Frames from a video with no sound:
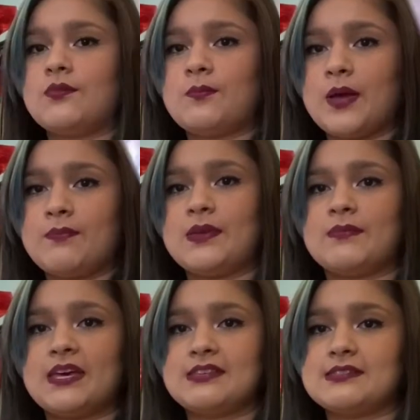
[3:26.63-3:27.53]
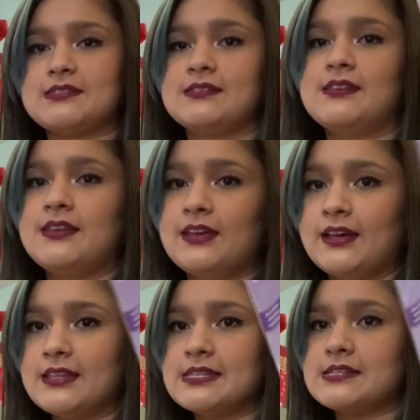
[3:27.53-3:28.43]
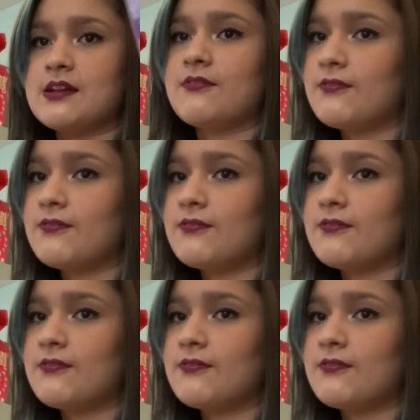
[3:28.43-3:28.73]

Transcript: Piping bags and stuff.